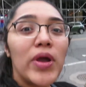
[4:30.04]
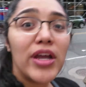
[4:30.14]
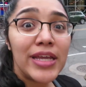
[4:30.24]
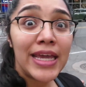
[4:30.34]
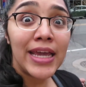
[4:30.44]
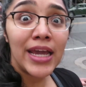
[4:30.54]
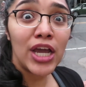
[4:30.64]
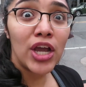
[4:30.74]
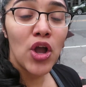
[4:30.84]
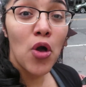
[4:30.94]
We're
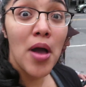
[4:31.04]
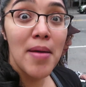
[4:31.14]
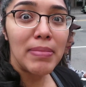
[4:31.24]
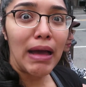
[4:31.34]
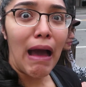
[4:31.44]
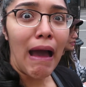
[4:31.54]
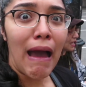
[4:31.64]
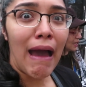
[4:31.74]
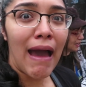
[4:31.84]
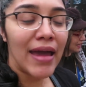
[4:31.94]
here! Oh, I'm
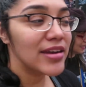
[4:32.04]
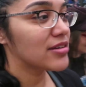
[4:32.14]
good!